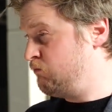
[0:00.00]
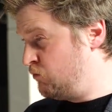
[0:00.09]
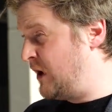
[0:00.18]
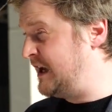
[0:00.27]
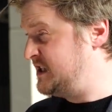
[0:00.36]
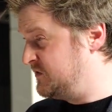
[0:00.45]

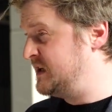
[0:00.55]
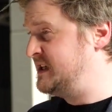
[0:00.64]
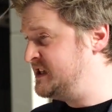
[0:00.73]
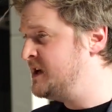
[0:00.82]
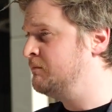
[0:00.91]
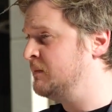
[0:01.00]
relatively
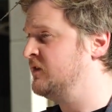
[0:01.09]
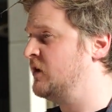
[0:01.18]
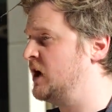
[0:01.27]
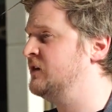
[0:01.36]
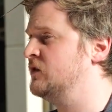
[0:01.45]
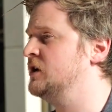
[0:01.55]

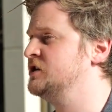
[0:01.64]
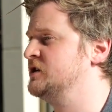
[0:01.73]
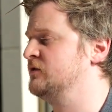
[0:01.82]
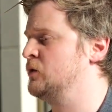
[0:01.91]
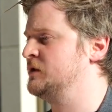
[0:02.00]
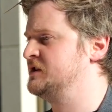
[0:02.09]
simplified version
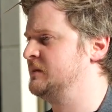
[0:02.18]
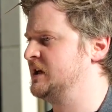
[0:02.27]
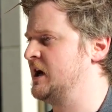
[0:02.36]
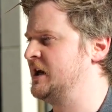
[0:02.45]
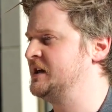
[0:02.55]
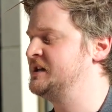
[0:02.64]
of quantum
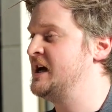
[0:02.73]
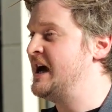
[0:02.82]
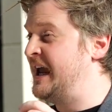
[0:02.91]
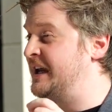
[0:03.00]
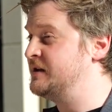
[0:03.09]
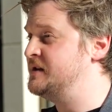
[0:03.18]
mechanics,
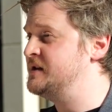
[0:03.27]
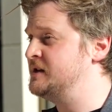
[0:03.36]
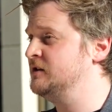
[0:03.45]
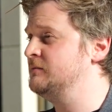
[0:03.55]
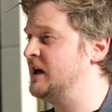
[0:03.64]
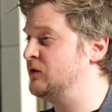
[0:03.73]
it can still
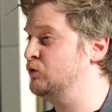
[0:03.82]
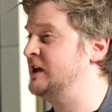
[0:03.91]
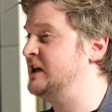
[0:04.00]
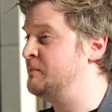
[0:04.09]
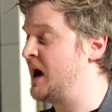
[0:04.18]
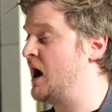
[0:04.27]
make
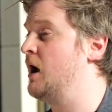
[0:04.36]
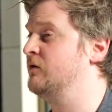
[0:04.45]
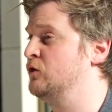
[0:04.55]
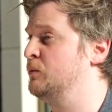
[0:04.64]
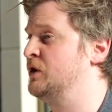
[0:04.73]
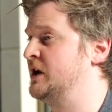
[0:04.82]
really
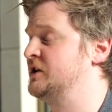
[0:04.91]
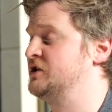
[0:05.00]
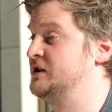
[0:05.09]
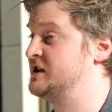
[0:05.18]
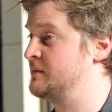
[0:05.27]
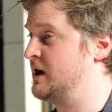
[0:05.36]
powerful
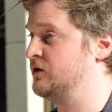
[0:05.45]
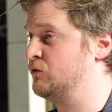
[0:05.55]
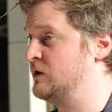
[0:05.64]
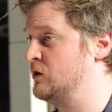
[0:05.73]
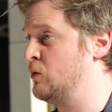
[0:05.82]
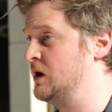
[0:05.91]
predictions about the
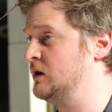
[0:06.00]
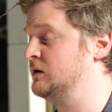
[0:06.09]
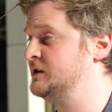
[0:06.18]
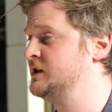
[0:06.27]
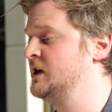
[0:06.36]
real world.